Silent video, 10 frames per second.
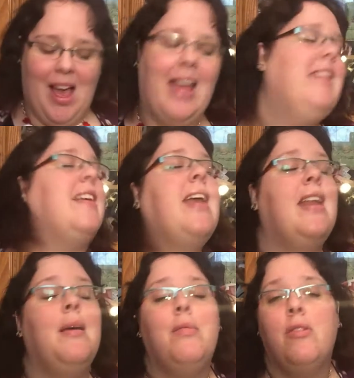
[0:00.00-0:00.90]
I did
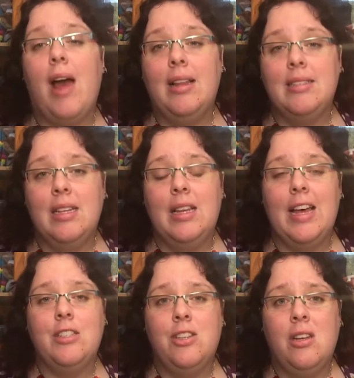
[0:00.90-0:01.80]
get him through Alice
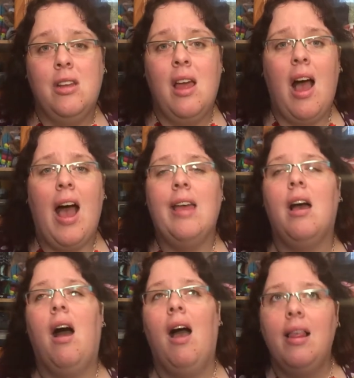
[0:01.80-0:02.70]
Collection. I
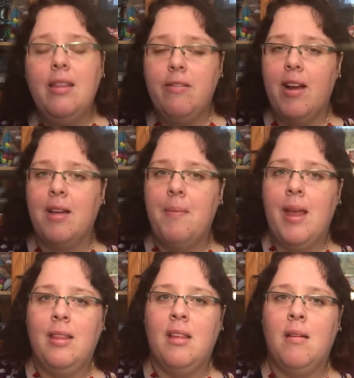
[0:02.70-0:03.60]
highly
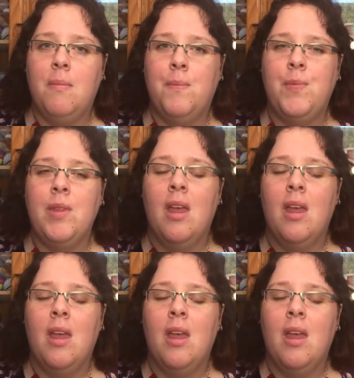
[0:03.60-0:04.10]
recommend them.